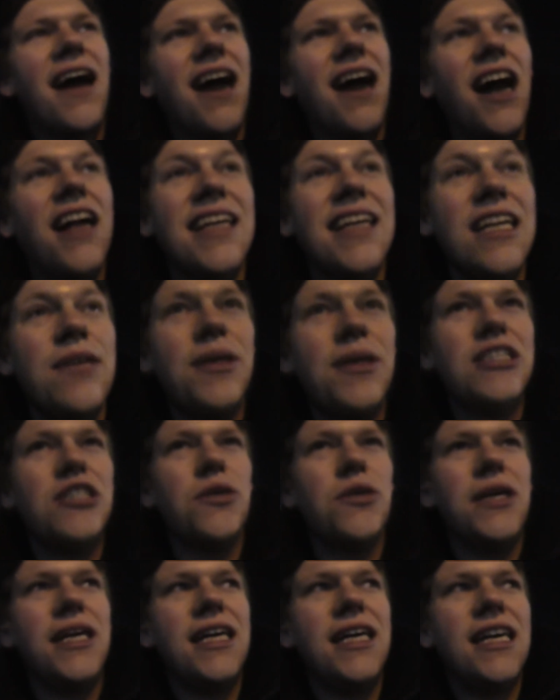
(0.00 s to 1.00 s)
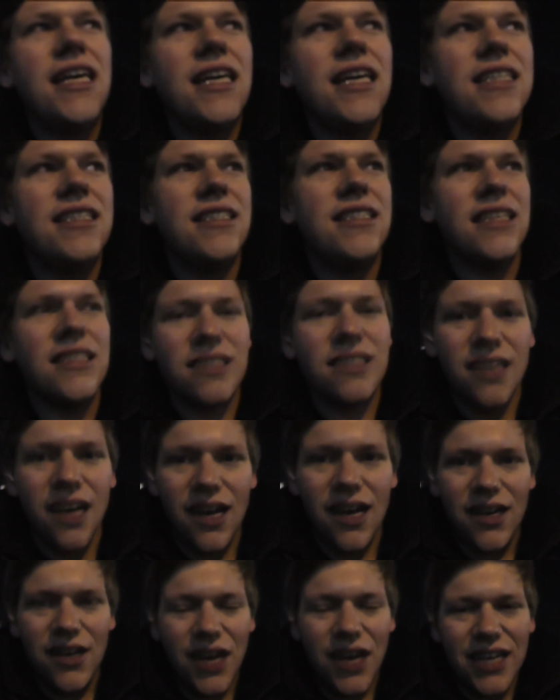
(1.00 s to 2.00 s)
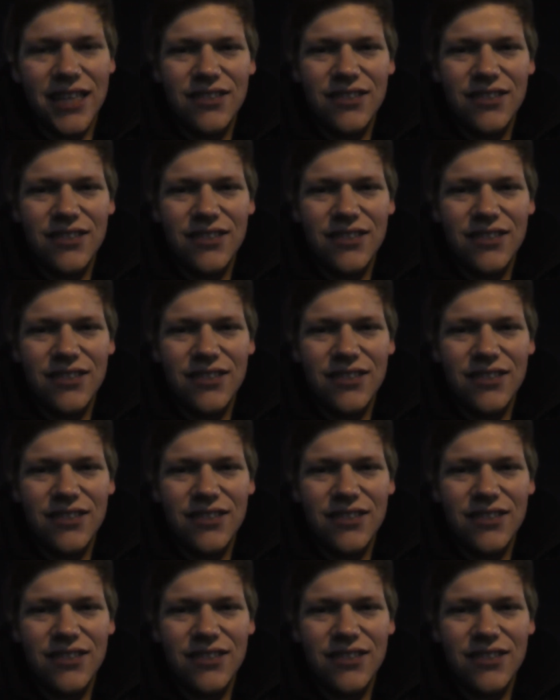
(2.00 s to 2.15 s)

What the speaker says: I nearly went to a disco.